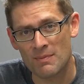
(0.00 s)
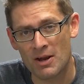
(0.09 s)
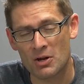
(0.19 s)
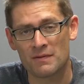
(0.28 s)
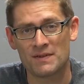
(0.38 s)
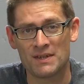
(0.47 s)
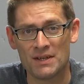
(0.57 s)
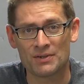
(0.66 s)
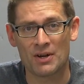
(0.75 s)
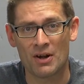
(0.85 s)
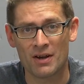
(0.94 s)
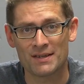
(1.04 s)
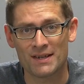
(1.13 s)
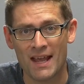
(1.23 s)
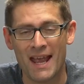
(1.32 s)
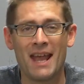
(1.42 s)
maker of steel
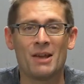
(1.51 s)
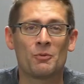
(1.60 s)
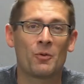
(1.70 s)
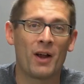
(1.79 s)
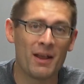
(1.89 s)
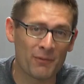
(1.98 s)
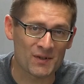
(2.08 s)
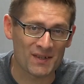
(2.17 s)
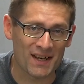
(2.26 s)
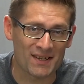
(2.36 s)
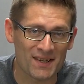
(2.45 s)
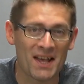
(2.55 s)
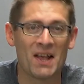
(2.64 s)
targets, and Rifle Sticks.